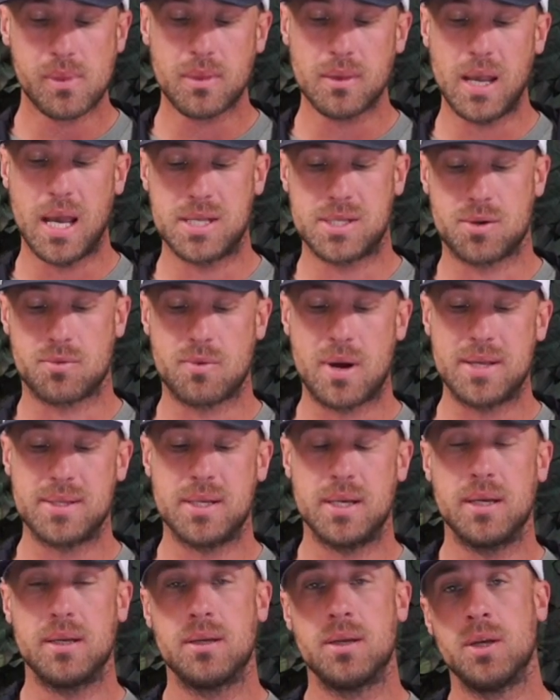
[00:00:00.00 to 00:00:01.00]
As a
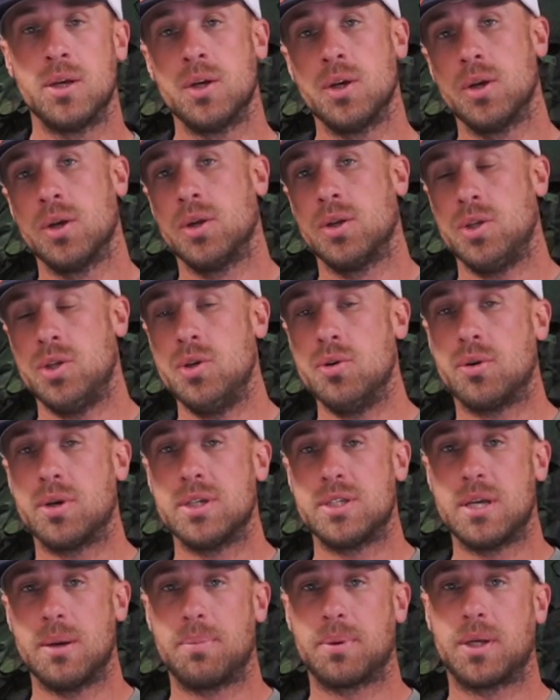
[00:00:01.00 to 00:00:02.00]
resident, you can
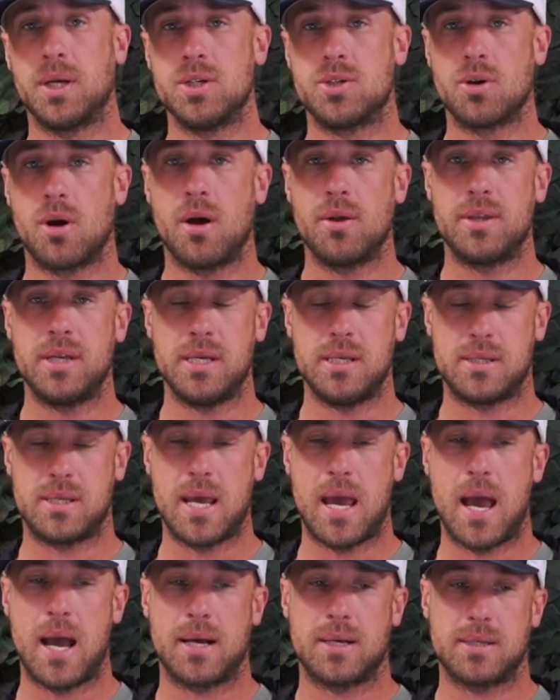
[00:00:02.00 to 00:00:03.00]
typically draw these
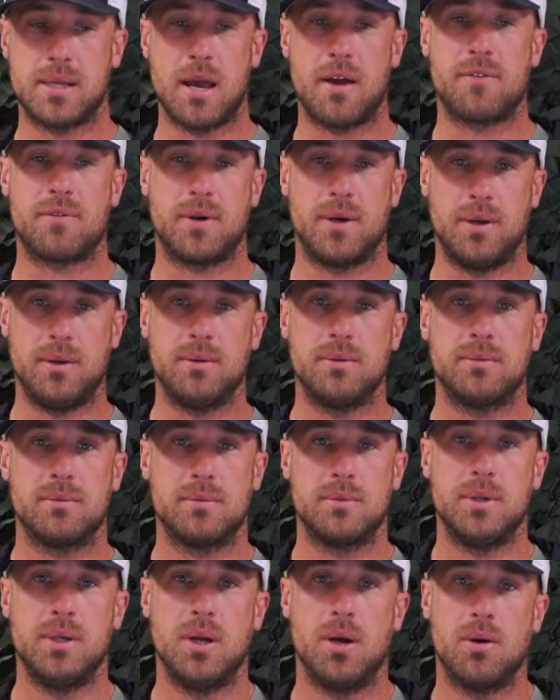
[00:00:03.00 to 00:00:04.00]
tags every
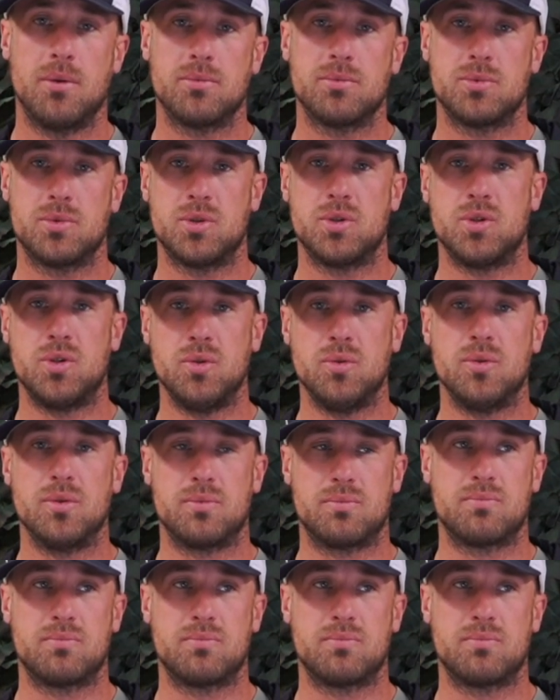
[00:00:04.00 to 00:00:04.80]
2 to